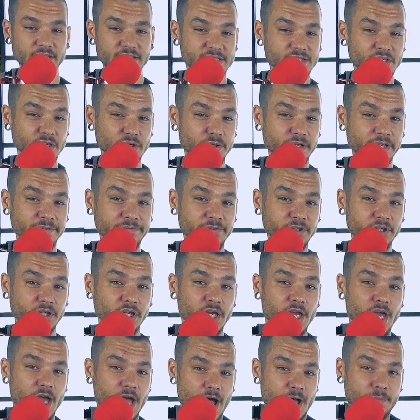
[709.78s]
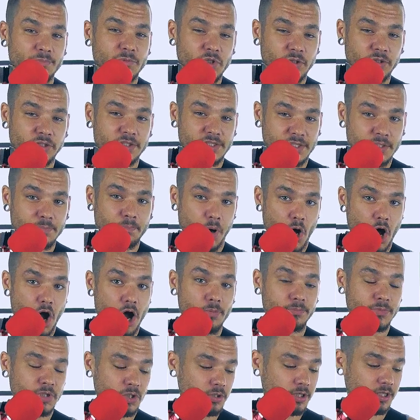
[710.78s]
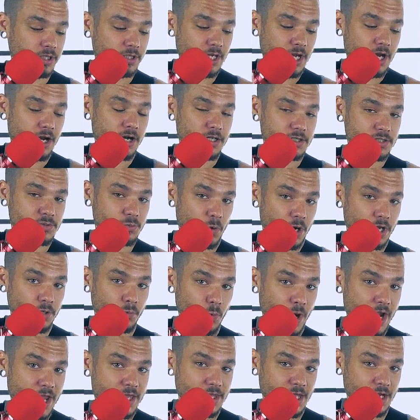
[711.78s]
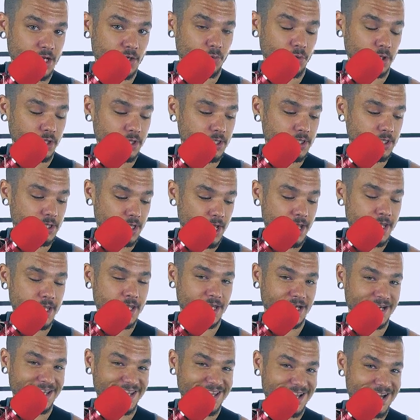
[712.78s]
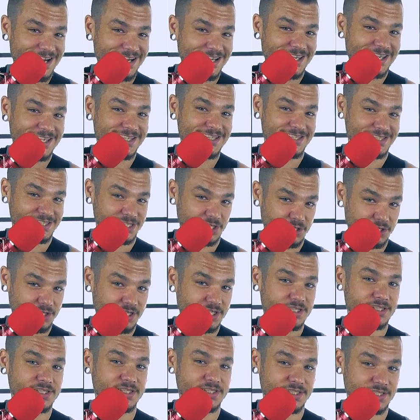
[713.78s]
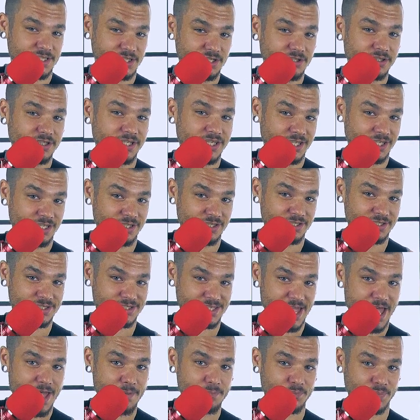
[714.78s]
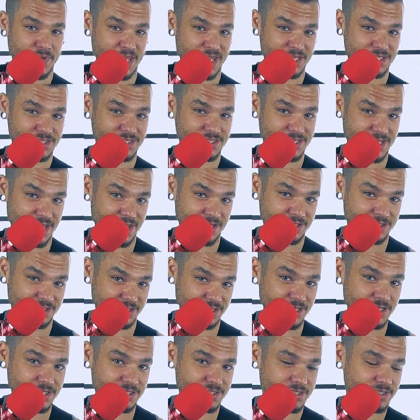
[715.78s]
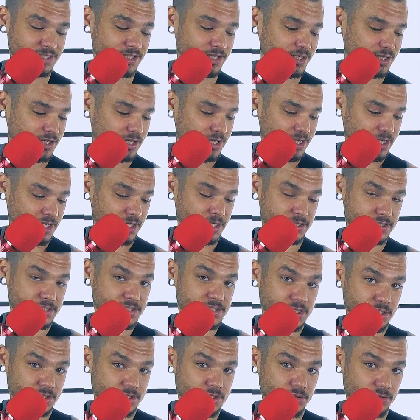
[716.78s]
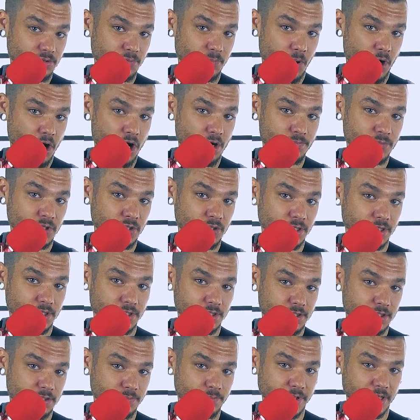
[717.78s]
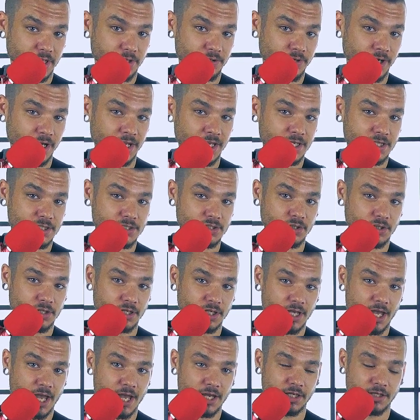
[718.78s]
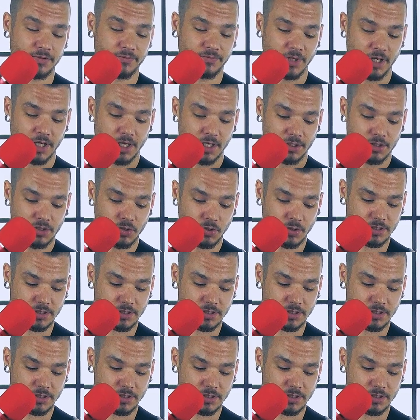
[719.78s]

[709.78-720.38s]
so if you, I'm doing some palm muting there is one way that I really like, and I kind of consider this still in slap bass techniques, is to do the palm muting a little bit, right? Because you can kind of do a